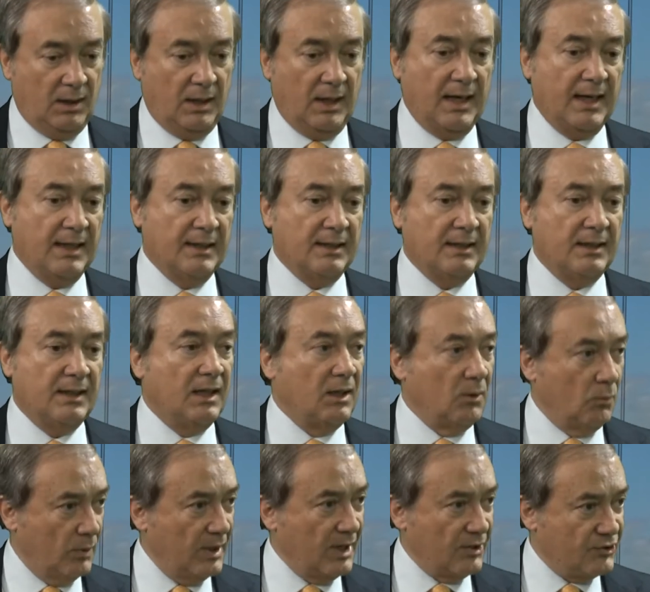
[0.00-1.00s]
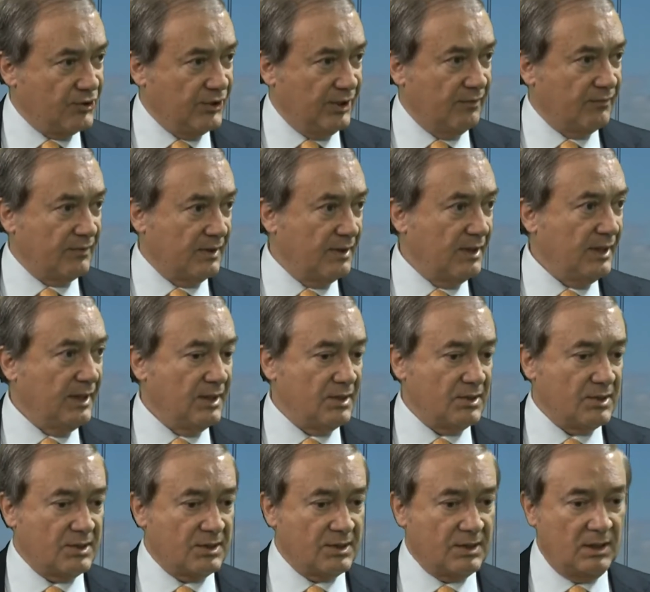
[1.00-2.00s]
And we achieved
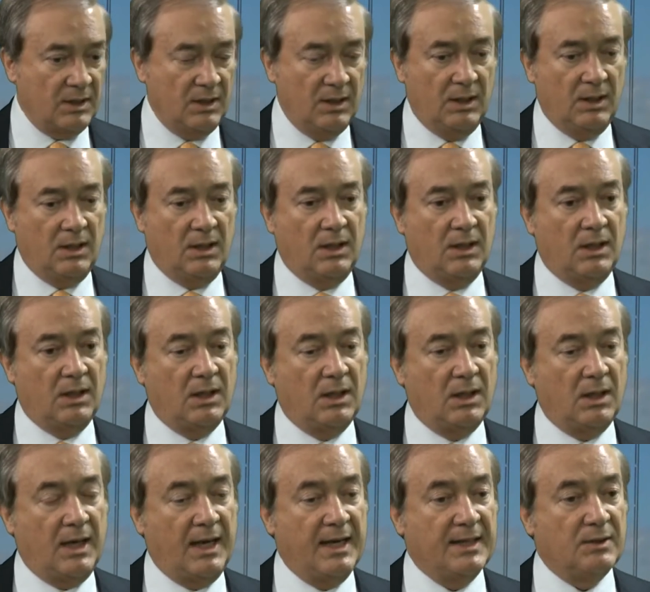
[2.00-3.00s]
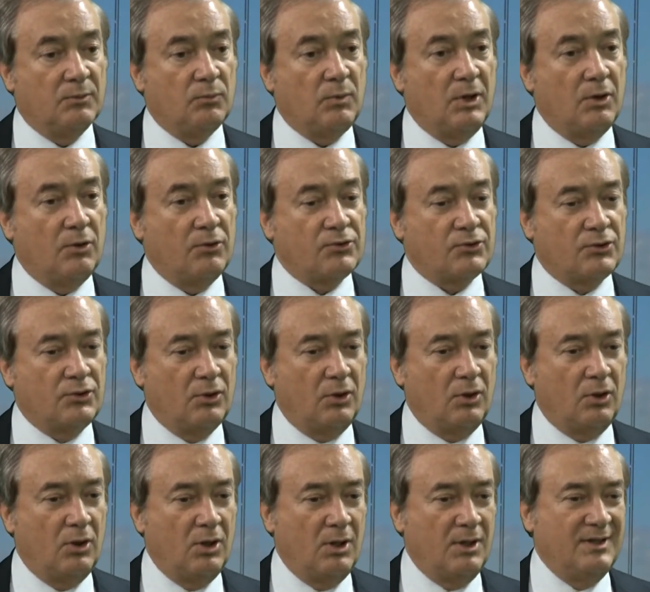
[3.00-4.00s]
this. And we
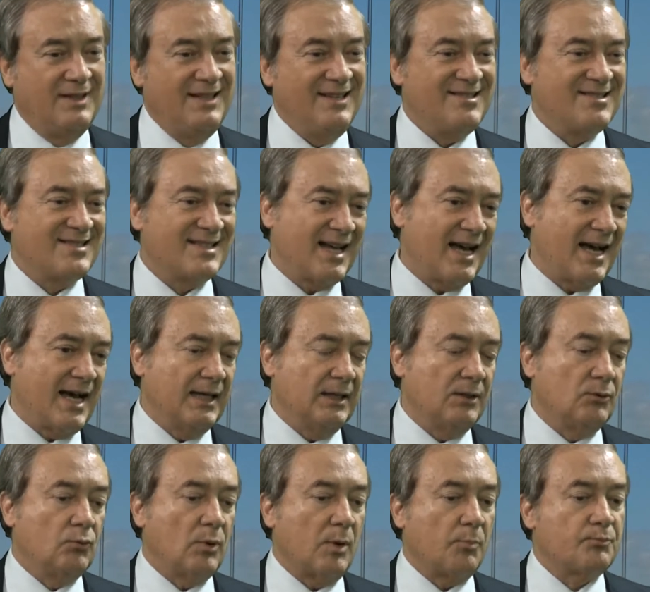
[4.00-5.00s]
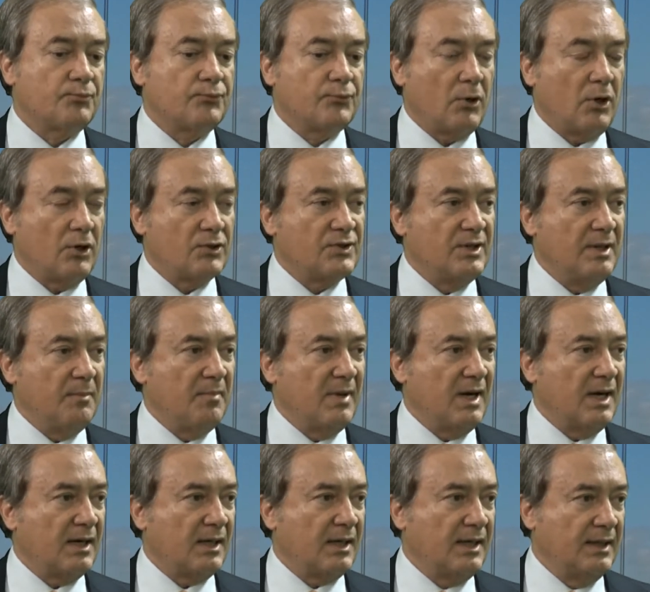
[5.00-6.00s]
also decide to approach the
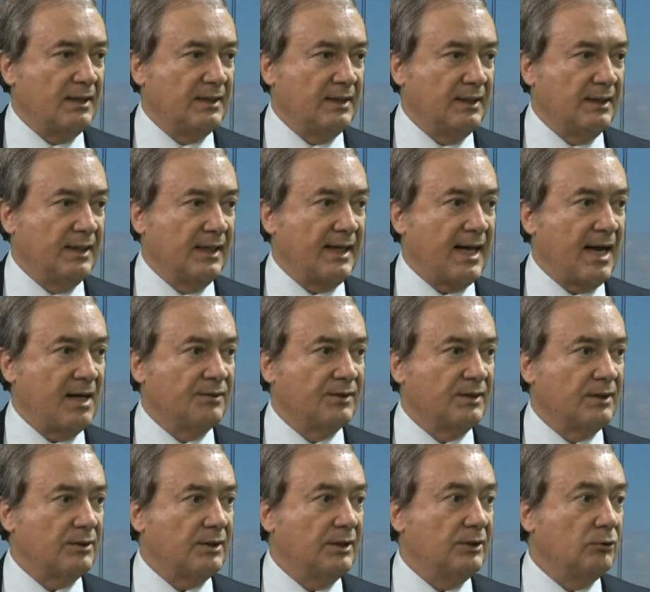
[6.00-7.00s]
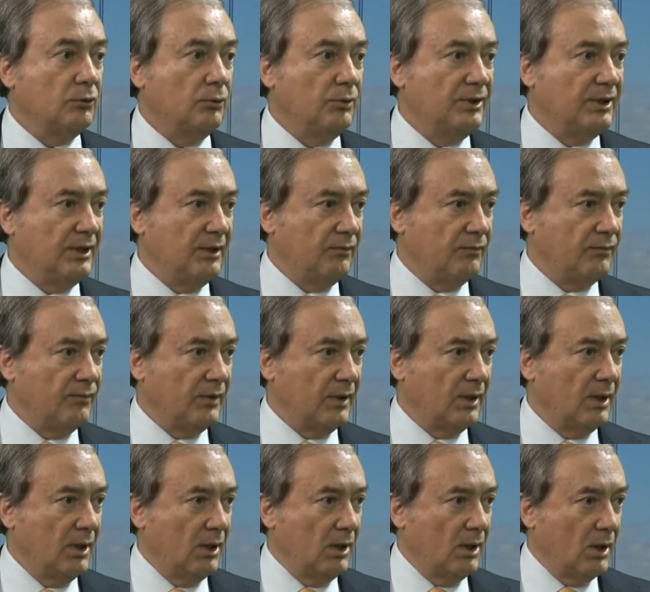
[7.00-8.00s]
market in a
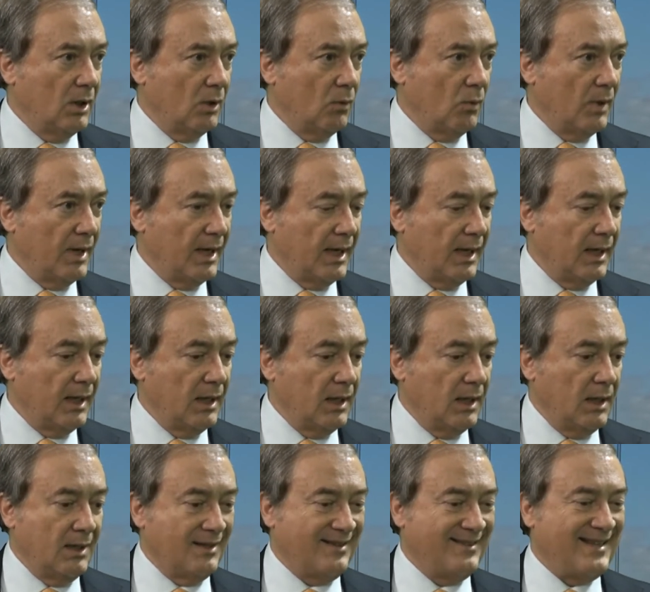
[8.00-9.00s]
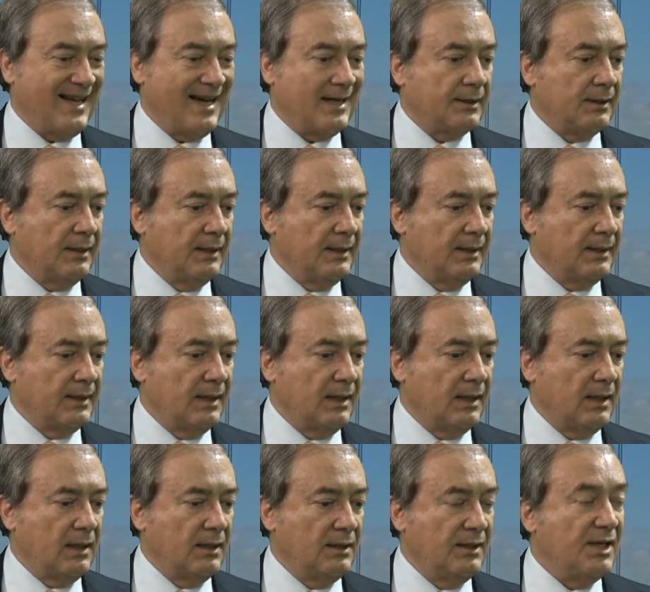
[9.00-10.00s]
counterintuitive way, tackling
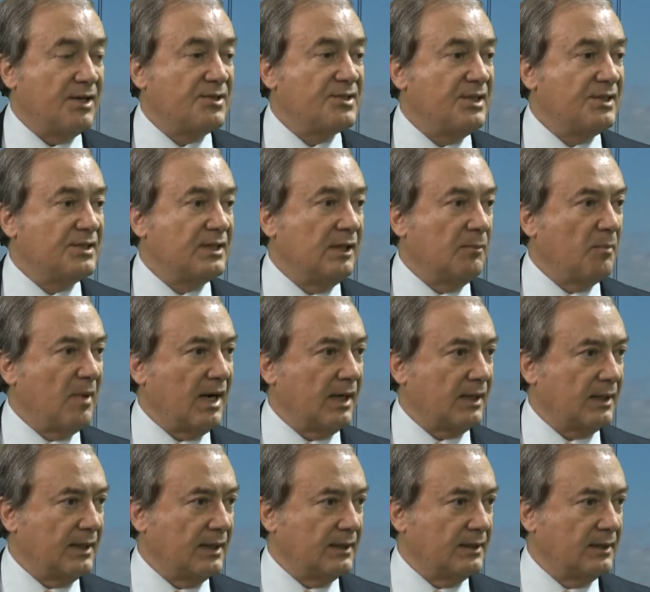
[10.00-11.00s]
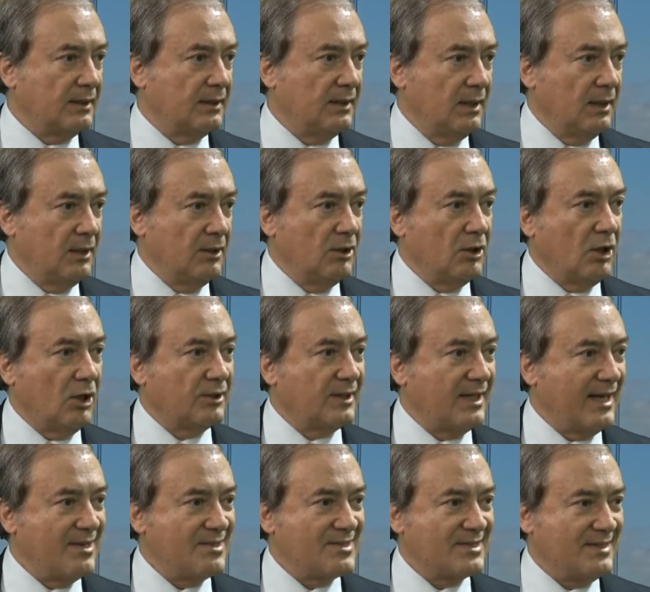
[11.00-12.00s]
the existing market, not
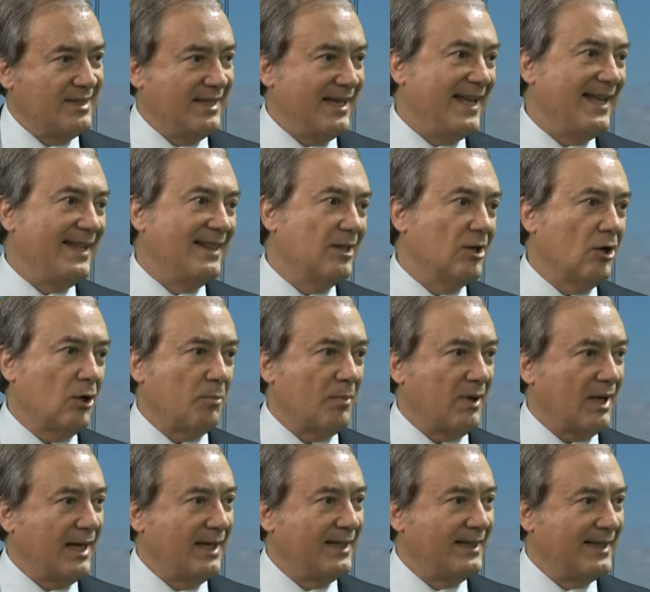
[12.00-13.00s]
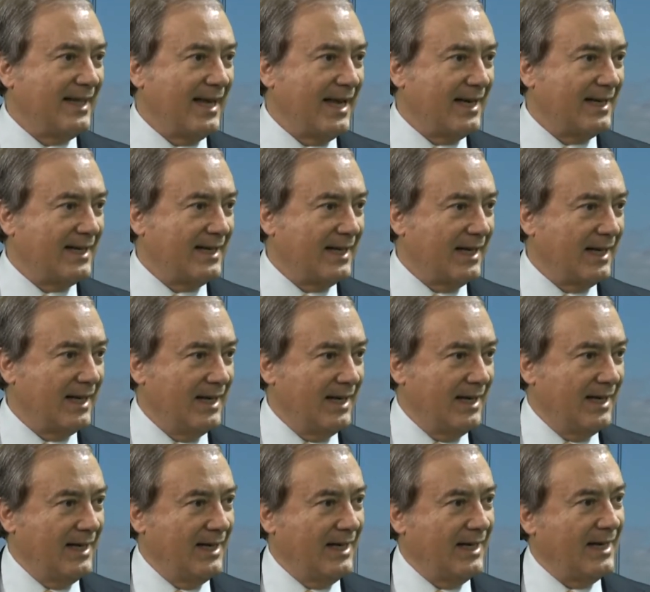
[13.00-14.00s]
as the normal high-tech
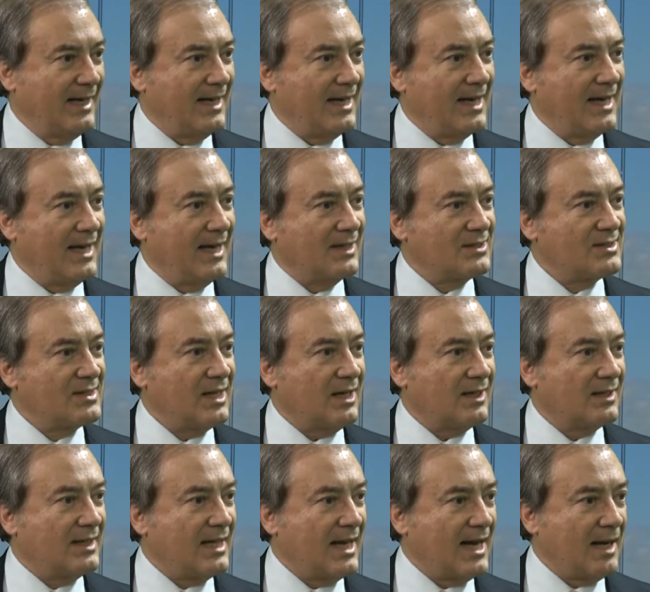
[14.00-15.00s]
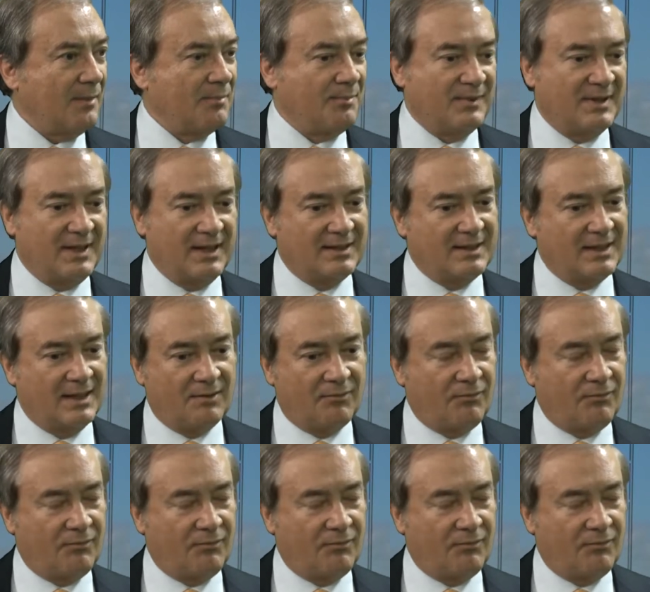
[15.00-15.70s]
startup that are